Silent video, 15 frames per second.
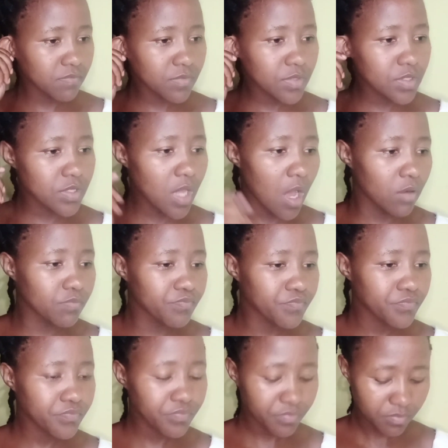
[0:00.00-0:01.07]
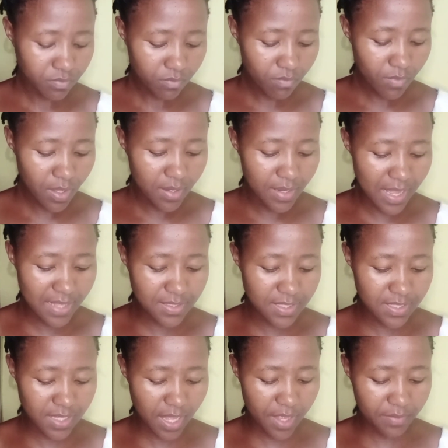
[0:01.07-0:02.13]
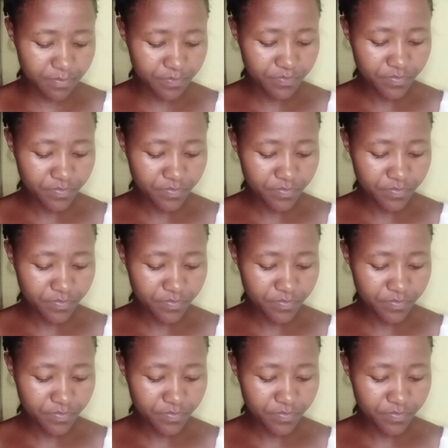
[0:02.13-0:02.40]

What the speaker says: So let's say